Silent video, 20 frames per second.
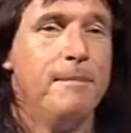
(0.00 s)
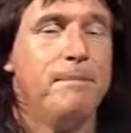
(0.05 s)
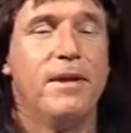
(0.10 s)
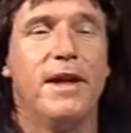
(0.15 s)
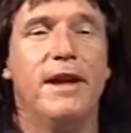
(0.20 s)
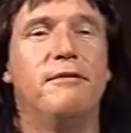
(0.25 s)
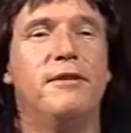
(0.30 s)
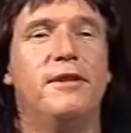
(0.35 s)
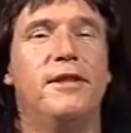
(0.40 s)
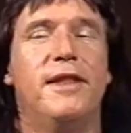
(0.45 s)

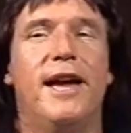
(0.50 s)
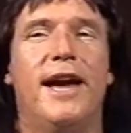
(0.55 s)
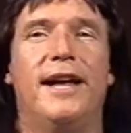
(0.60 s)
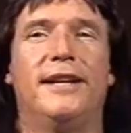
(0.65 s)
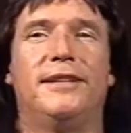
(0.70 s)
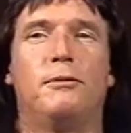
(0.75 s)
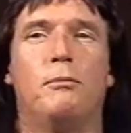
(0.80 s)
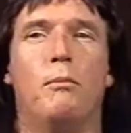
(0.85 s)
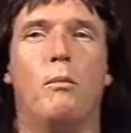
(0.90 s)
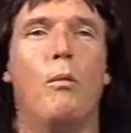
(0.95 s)
Even
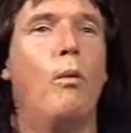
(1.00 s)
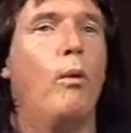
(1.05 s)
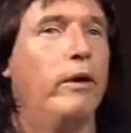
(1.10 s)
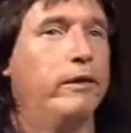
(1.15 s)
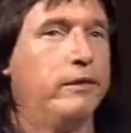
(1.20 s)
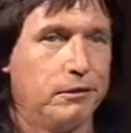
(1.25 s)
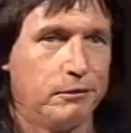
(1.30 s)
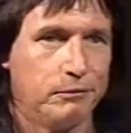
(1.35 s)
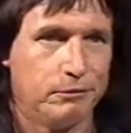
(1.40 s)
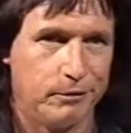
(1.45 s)
that
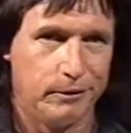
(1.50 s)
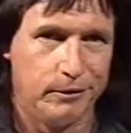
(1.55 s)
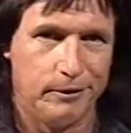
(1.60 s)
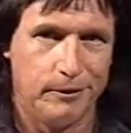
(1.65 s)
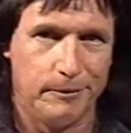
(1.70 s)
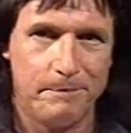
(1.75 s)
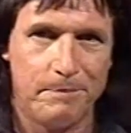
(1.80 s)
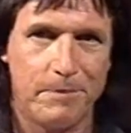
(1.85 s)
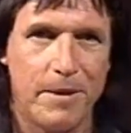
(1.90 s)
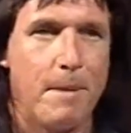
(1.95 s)

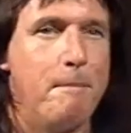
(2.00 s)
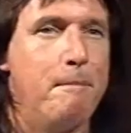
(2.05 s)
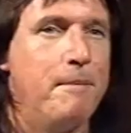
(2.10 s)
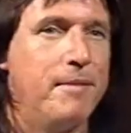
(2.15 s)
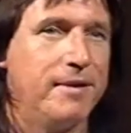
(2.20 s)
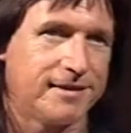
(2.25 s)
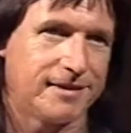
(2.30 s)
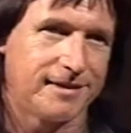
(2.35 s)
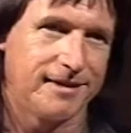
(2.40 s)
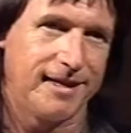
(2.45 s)
wonderful
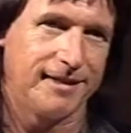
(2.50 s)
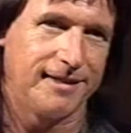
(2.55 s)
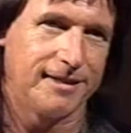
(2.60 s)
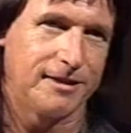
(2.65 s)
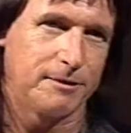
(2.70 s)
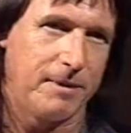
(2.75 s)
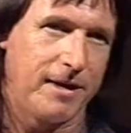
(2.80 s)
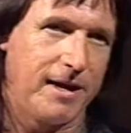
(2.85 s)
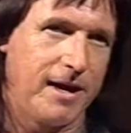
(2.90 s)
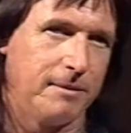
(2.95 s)
mystic that's
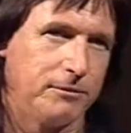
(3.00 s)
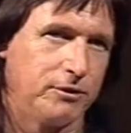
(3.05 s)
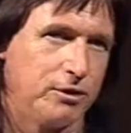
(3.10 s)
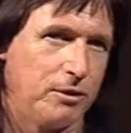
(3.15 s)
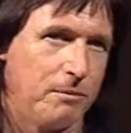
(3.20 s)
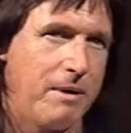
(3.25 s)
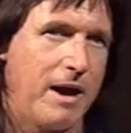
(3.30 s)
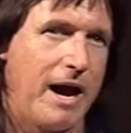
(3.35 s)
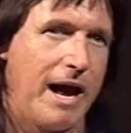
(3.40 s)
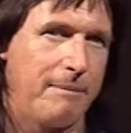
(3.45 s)
become so
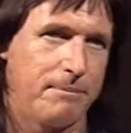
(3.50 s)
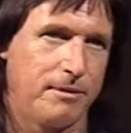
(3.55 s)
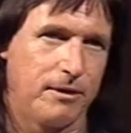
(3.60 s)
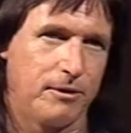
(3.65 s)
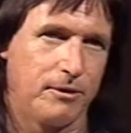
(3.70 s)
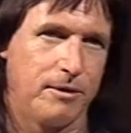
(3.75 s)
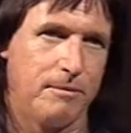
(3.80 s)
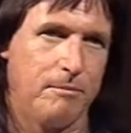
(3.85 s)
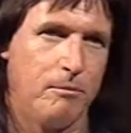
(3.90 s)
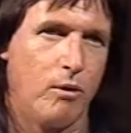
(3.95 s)

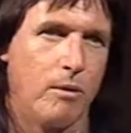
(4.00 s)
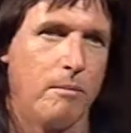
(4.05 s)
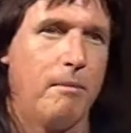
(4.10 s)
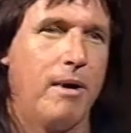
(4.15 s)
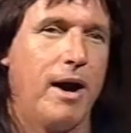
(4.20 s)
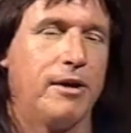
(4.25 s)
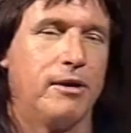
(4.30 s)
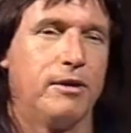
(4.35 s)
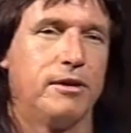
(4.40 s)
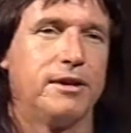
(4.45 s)
popular in more
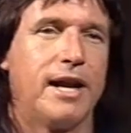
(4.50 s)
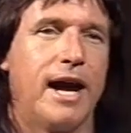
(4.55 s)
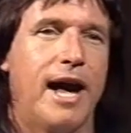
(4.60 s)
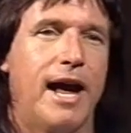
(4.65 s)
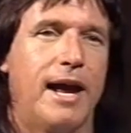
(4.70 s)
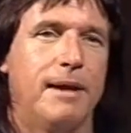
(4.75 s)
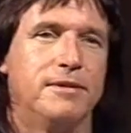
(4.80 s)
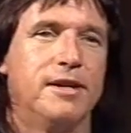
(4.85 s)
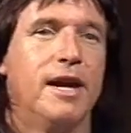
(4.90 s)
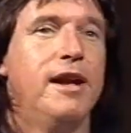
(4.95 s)
modern
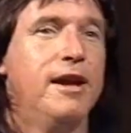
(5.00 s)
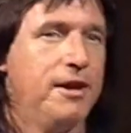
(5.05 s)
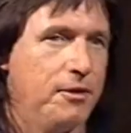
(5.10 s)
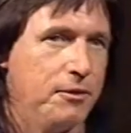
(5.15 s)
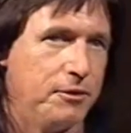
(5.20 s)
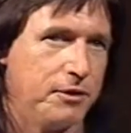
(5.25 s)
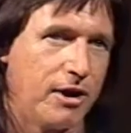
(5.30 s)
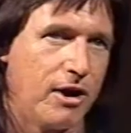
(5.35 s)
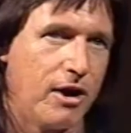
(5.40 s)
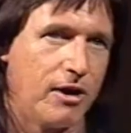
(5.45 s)
times,
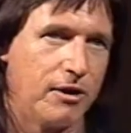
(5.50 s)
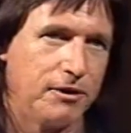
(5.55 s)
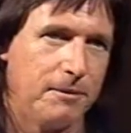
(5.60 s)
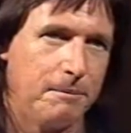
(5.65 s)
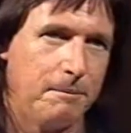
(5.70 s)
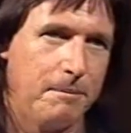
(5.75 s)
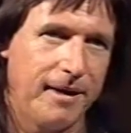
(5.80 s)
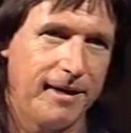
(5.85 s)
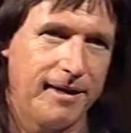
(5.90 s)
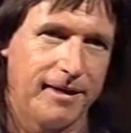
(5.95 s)
Hildegard de
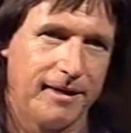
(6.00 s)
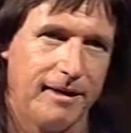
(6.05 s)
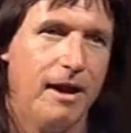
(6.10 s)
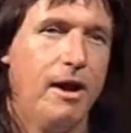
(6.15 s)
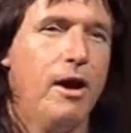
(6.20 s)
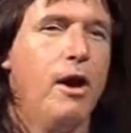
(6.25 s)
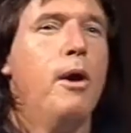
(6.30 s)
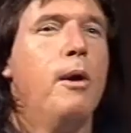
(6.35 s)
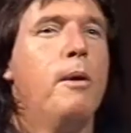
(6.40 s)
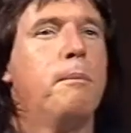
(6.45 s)

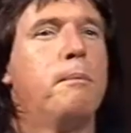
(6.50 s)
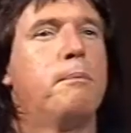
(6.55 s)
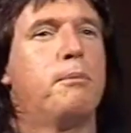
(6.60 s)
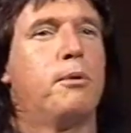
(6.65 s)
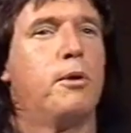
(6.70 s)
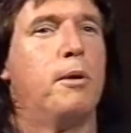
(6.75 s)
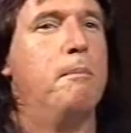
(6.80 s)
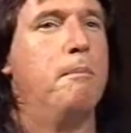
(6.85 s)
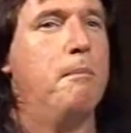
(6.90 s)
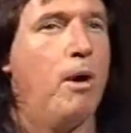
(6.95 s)
Bingen,
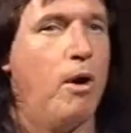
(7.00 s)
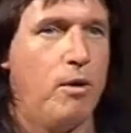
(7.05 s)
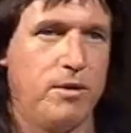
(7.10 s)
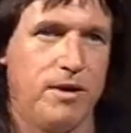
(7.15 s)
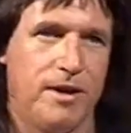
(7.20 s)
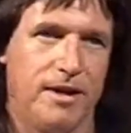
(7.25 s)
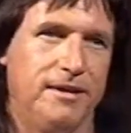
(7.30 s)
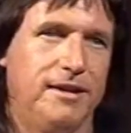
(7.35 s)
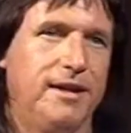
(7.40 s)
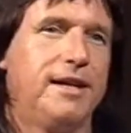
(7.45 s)

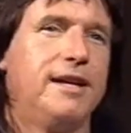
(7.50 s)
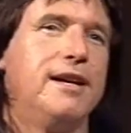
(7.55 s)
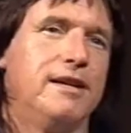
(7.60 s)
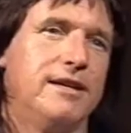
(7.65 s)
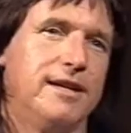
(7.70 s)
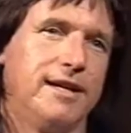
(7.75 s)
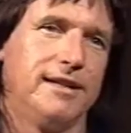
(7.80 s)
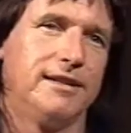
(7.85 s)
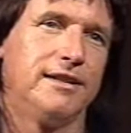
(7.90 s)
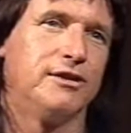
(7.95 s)
promoted the
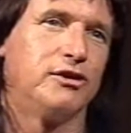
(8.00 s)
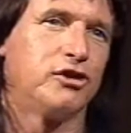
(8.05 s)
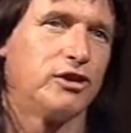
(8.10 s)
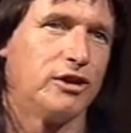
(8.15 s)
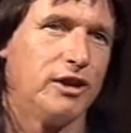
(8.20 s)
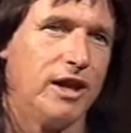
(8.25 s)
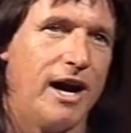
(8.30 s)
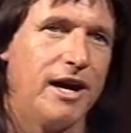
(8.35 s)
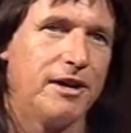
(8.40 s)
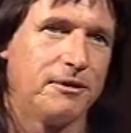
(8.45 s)
killing and the
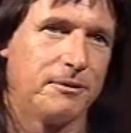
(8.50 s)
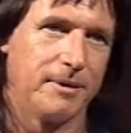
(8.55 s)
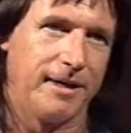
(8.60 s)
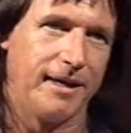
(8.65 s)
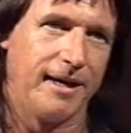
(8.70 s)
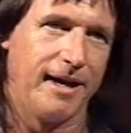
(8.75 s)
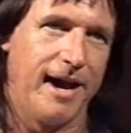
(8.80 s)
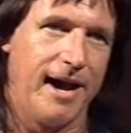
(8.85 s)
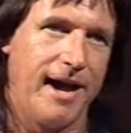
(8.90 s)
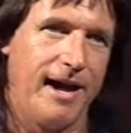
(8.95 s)

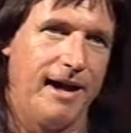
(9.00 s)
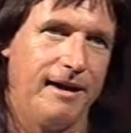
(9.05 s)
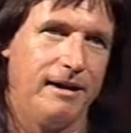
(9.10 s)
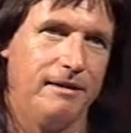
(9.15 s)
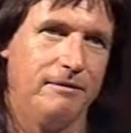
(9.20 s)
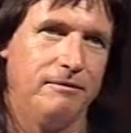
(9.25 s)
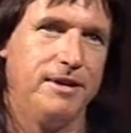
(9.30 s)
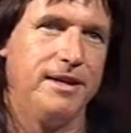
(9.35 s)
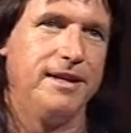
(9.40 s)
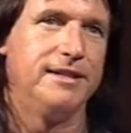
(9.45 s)
slaughtering
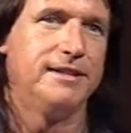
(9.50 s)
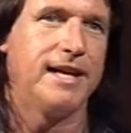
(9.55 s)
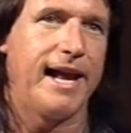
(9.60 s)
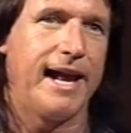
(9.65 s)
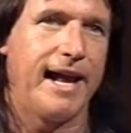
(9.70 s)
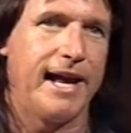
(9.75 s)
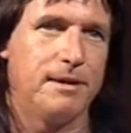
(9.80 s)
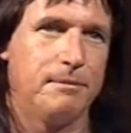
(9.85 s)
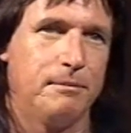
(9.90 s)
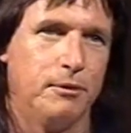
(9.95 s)
of these
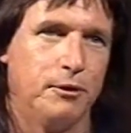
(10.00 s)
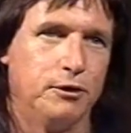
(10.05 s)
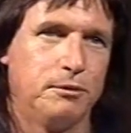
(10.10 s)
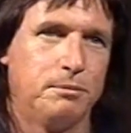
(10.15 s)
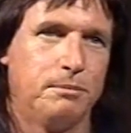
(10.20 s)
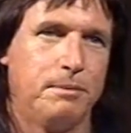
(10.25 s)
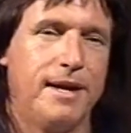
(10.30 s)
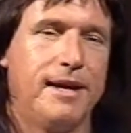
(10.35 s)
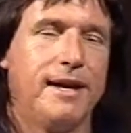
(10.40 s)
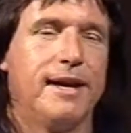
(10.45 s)
animals,
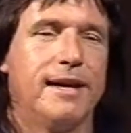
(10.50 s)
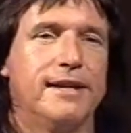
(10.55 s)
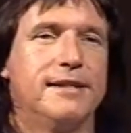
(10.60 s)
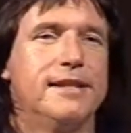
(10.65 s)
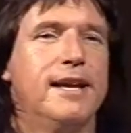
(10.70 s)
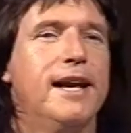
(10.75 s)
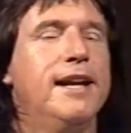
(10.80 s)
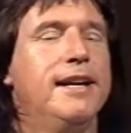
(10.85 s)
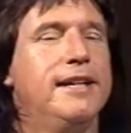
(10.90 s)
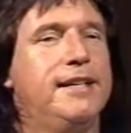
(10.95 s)

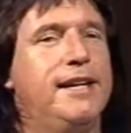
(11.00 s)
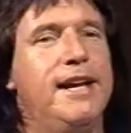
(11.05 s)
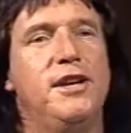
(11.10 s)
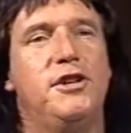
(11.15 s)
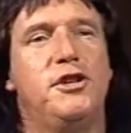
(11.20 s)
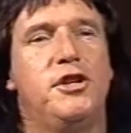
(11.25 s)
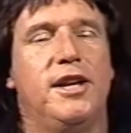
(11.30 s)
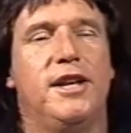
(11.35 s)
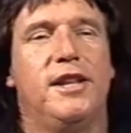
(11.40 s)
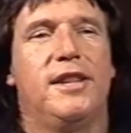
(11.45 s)
because
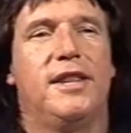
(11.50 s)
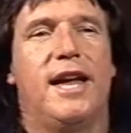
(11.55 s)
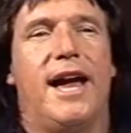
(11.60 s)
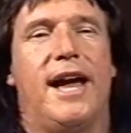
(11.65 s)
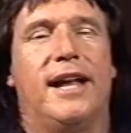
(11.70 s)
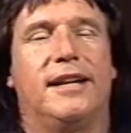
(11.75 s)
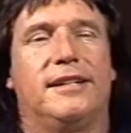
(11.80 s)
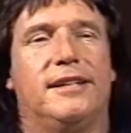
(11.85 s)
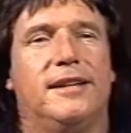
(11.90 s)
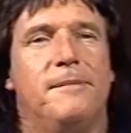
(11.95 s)
teaching
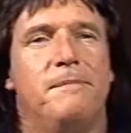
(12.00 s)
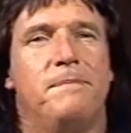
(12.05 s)
that